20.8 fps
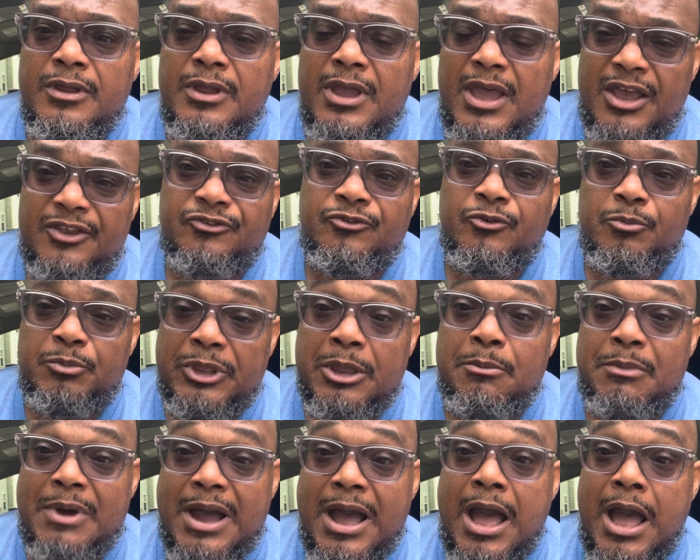As for me
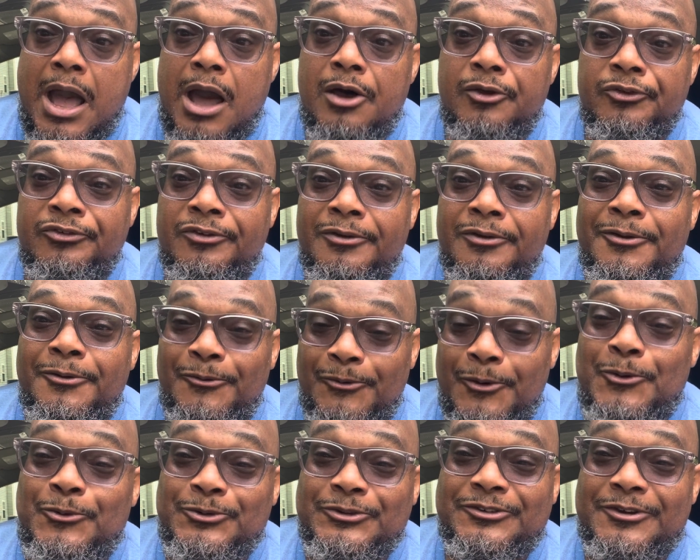and my house,
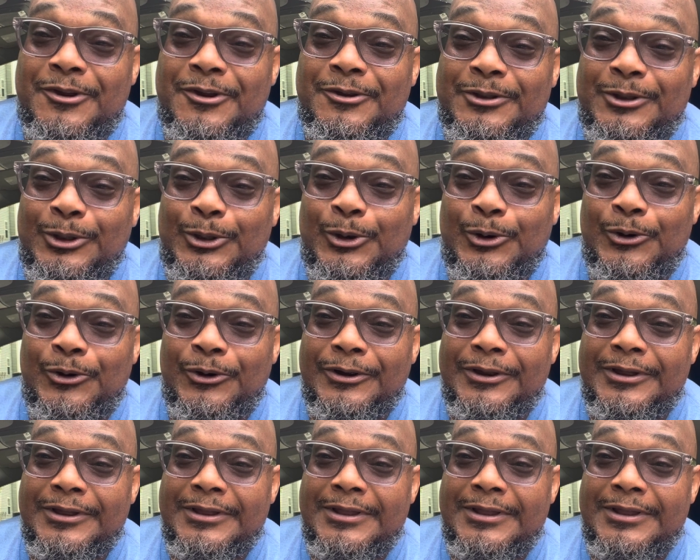we will serve the Lord.